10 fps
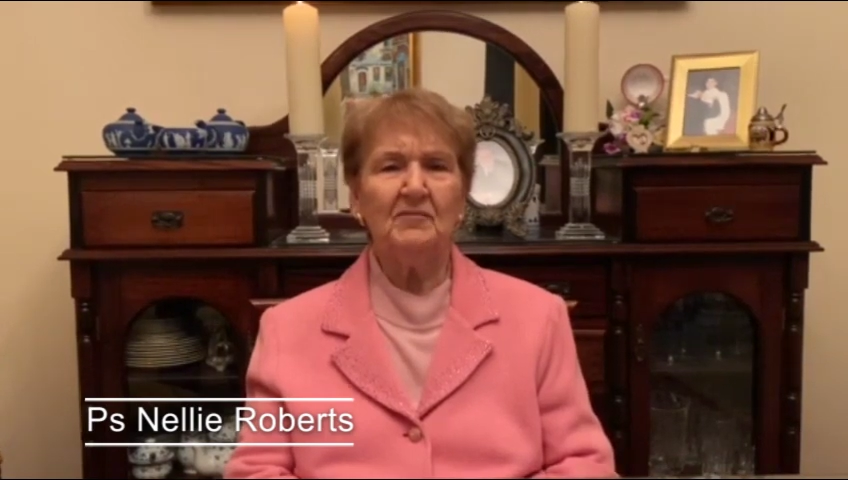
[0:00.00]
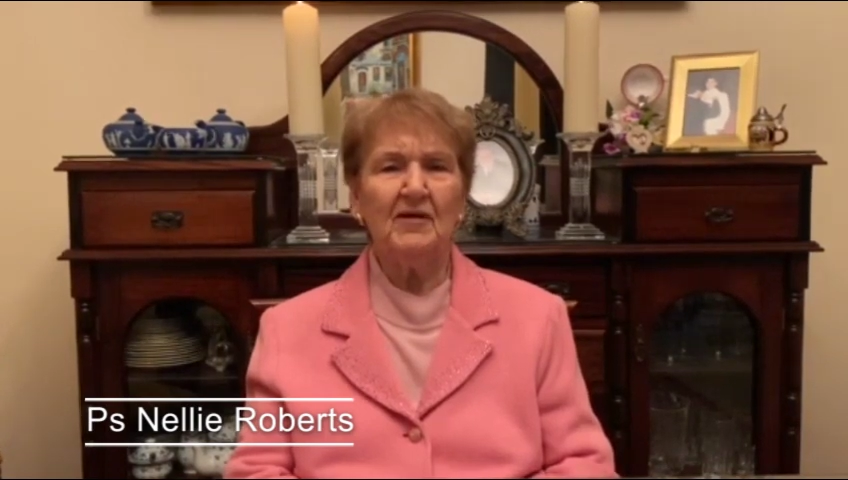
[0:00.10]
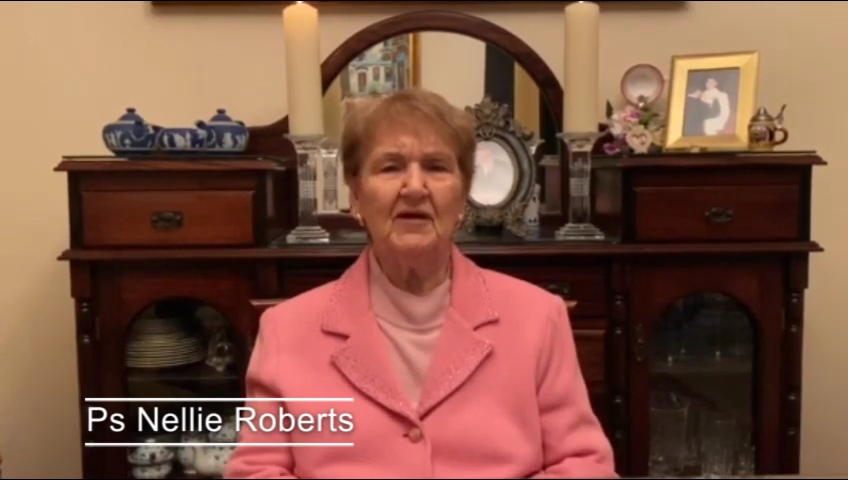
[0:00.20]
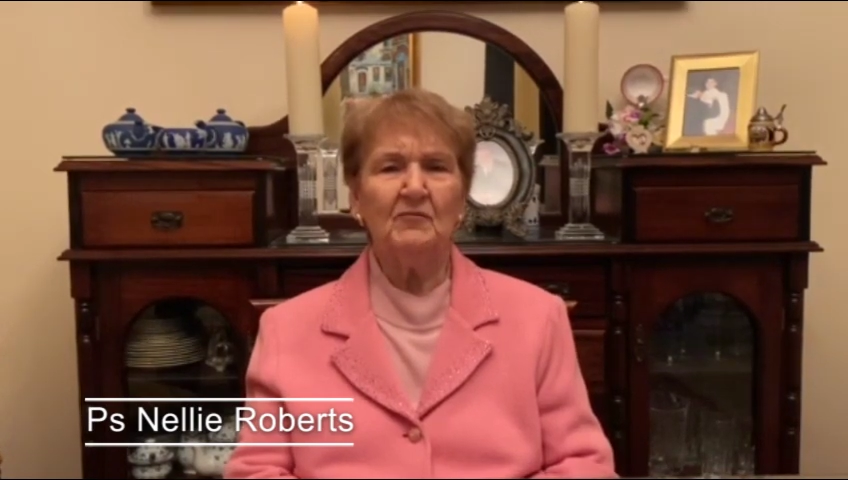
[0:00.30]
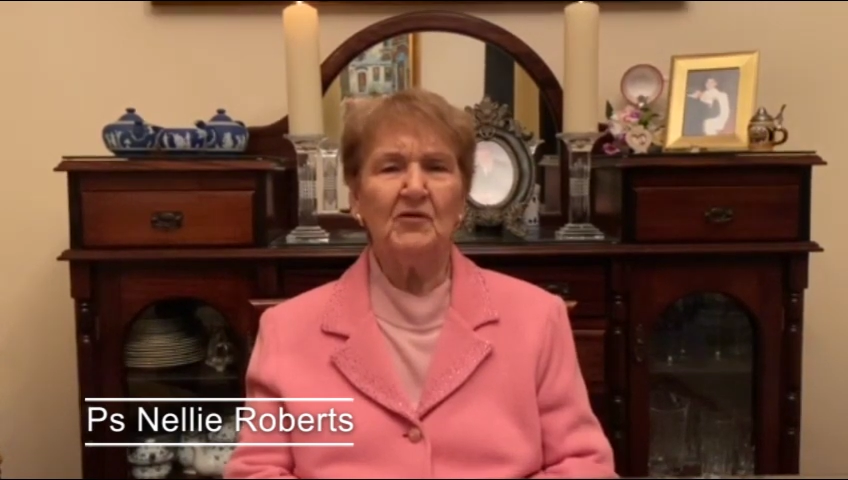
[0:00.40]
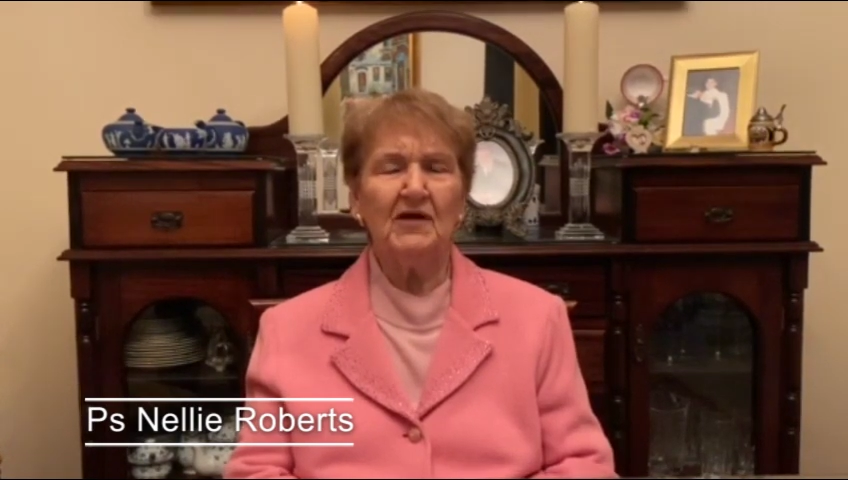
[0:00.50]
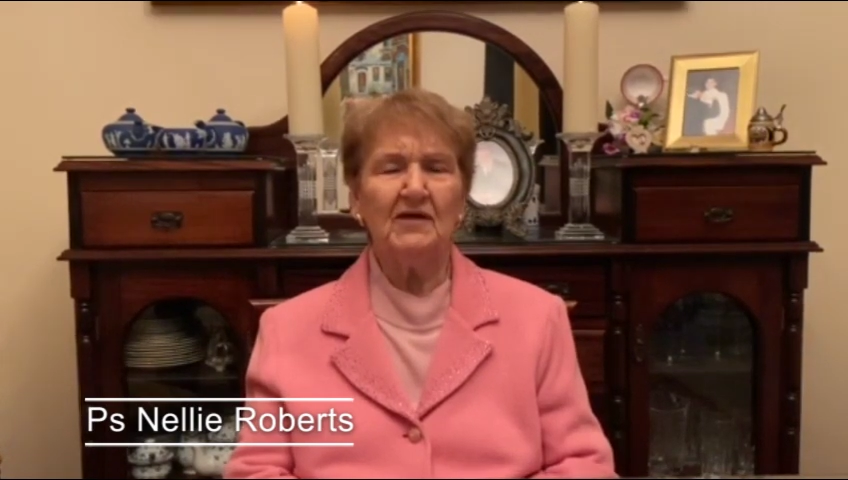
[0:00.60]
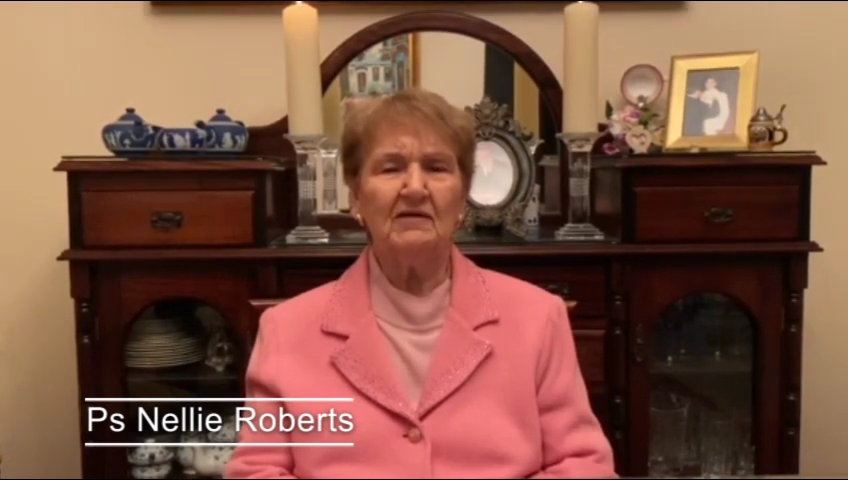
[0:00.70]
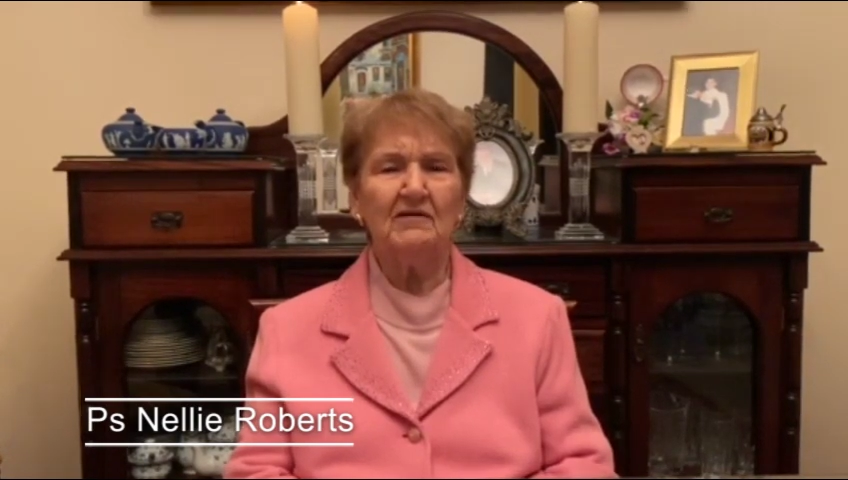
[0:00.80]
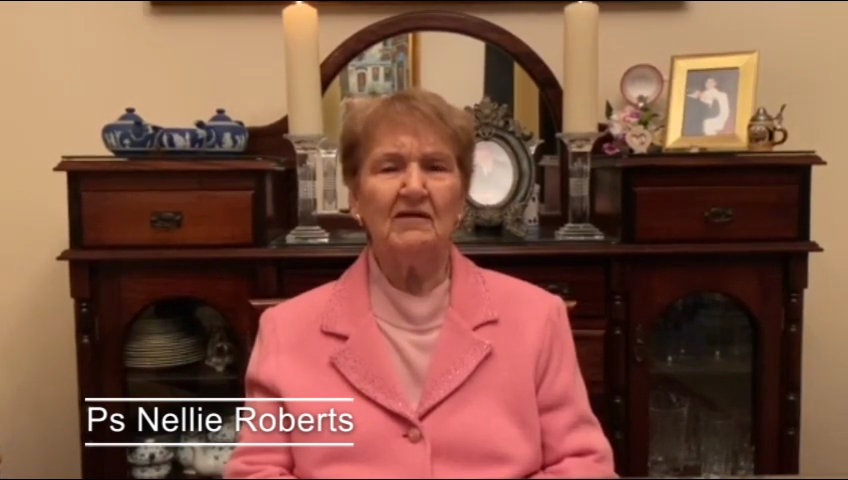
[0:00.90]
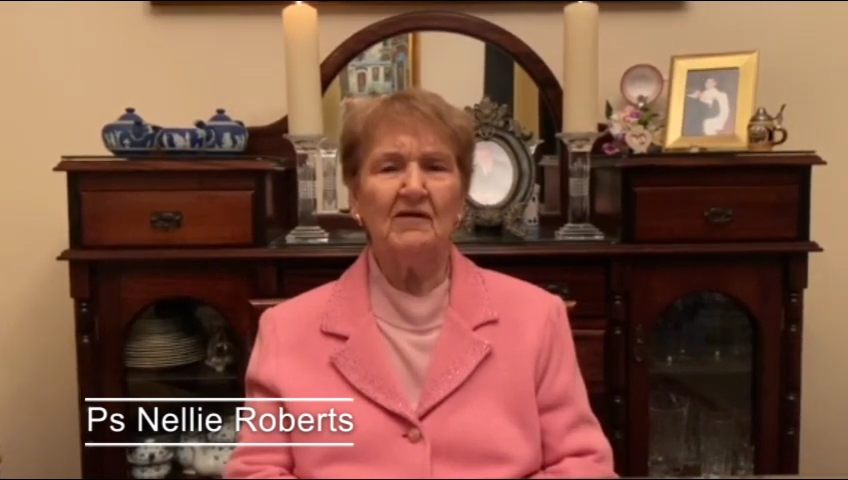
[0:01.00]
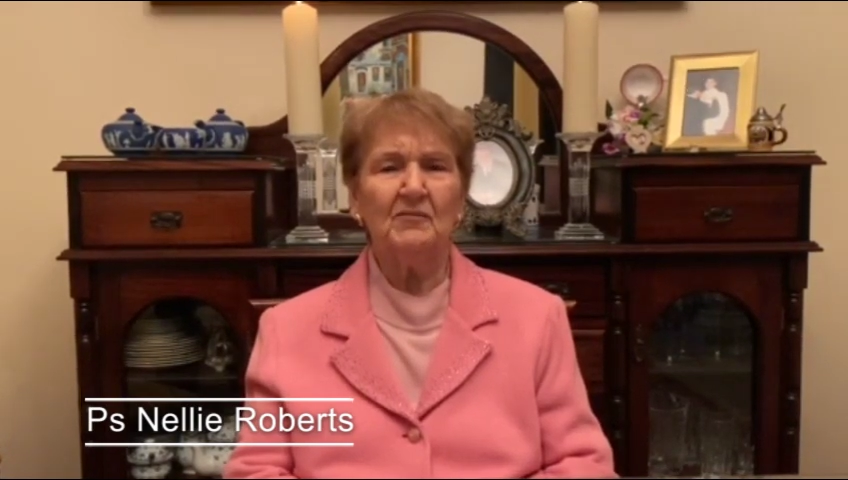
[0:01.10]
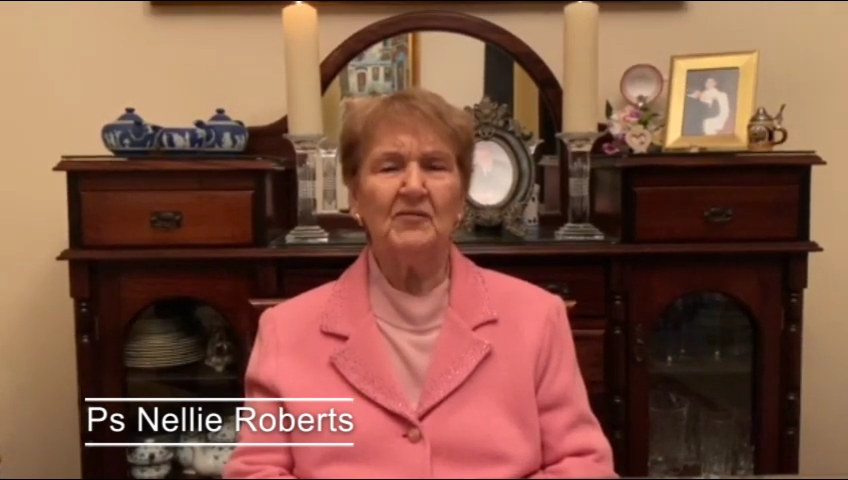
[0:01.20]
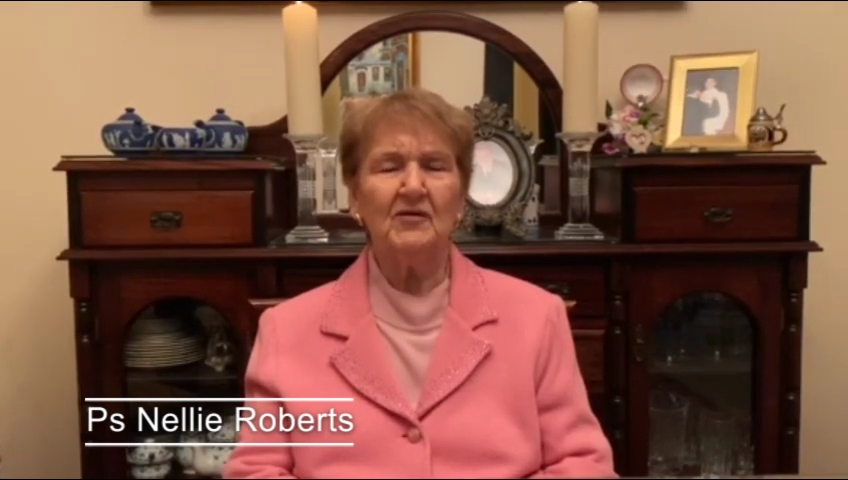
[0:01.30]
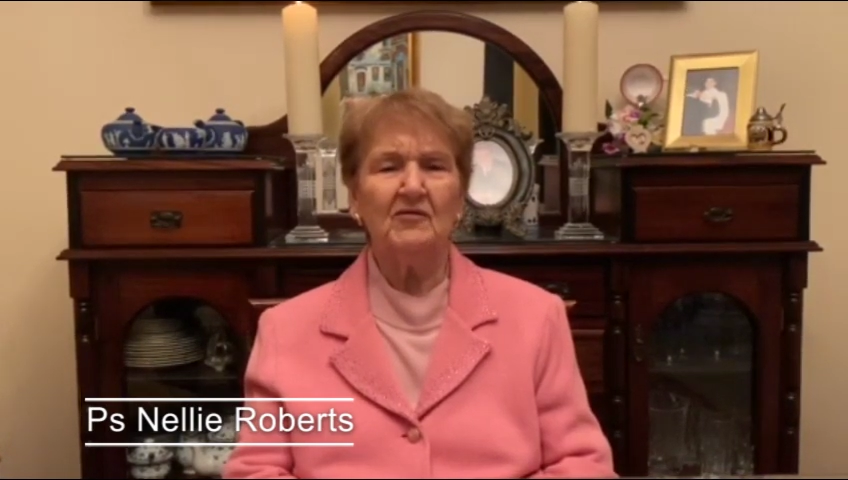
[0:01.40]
my friend, helping